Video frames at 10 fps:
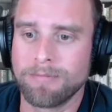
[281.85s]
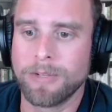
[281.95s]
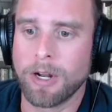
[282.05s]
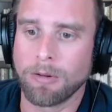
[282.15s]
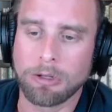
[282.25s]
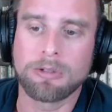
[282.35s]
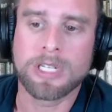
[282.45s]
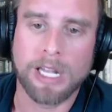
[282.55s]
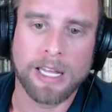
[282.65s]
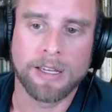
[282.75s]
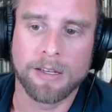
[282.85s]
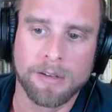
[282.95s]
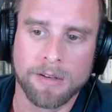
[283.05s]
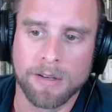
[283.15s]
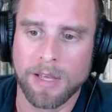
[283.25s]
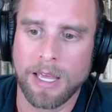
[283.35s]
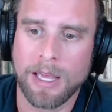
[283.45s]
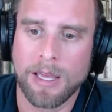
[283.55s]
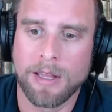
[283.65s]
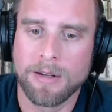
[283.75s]
loosely
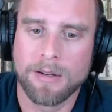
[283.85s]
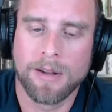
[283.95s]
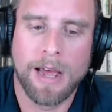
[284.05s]
in